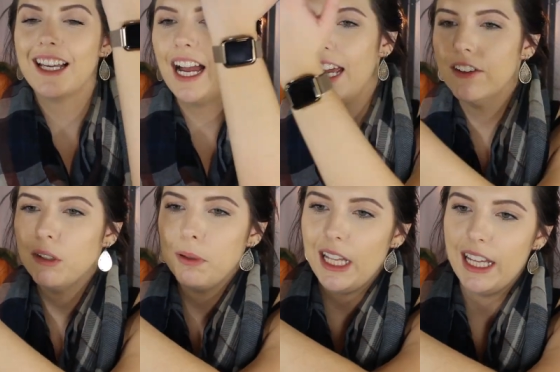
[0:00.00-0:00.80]
like I have
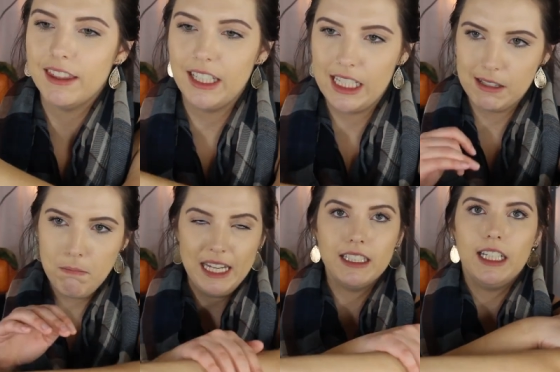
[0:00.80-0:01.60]
applied this
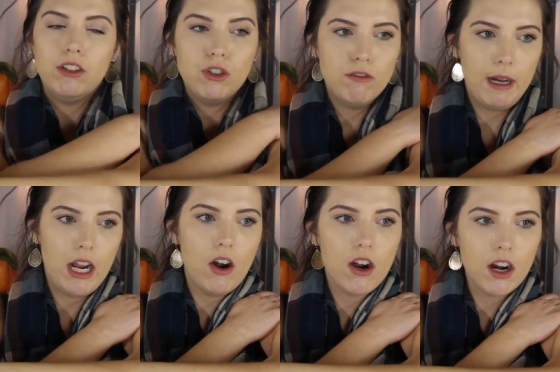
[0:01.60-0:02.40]
mainly to
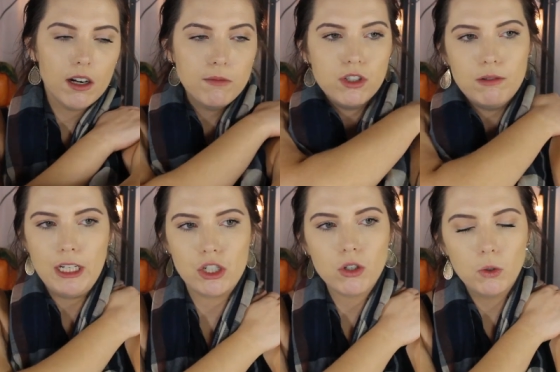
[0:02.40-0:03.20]
my arms, to
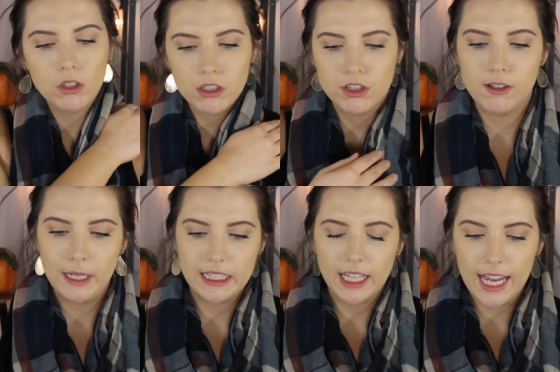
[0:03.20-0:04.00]
my shoulders, to
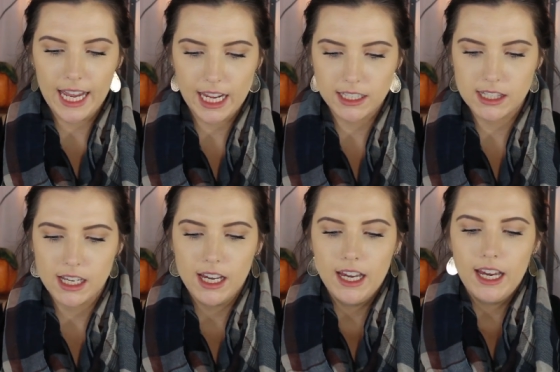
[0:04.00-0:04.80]
my
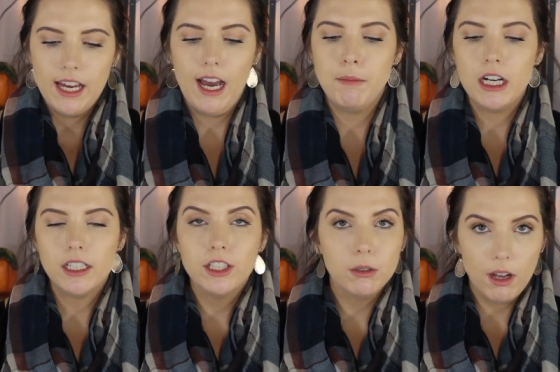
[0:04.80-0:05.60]
legs. I'm not
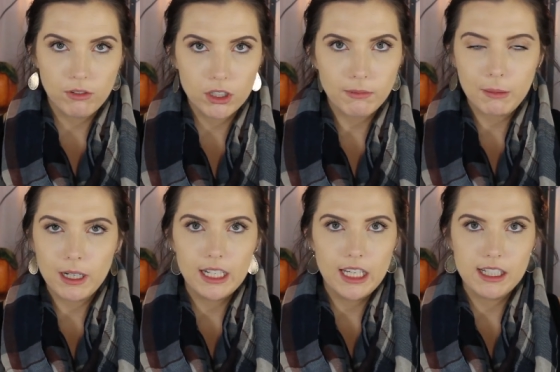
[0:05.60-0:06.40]
gonna do everywhere on my
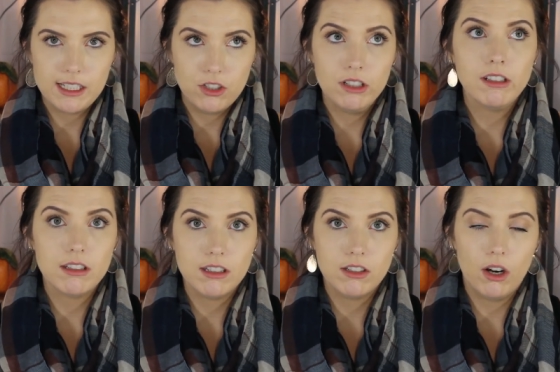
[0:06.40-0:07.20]
body because I
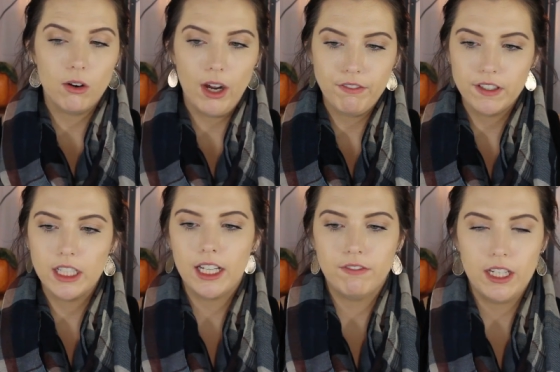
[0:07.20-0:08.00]
just don't, I
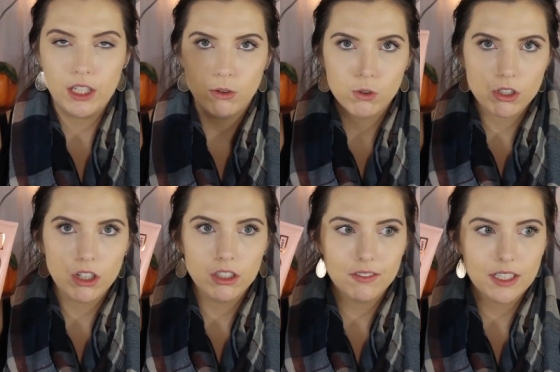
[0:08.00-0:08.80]
feel like if I used
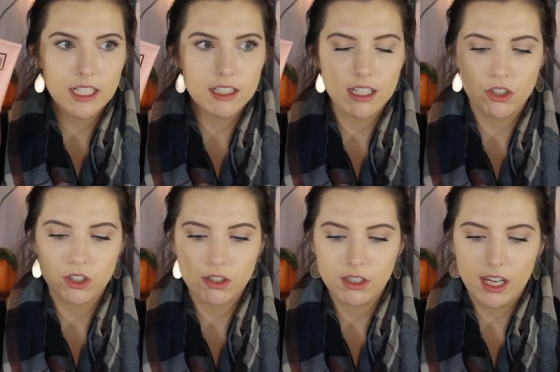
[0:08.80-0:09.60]
all of this, it
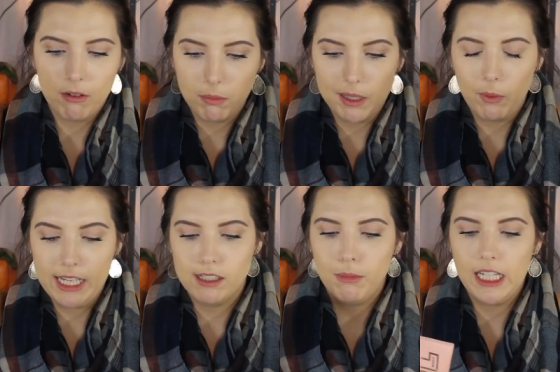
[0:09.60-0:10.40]
just, it would be a
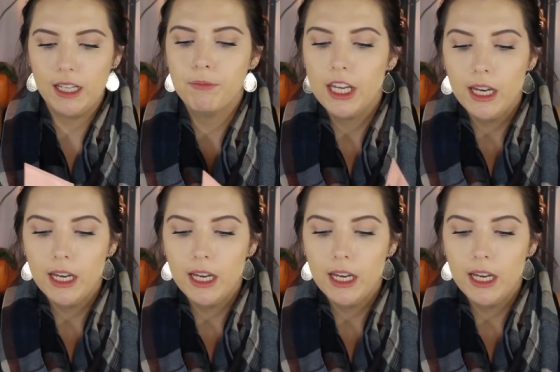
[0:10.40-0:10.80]
waste of money.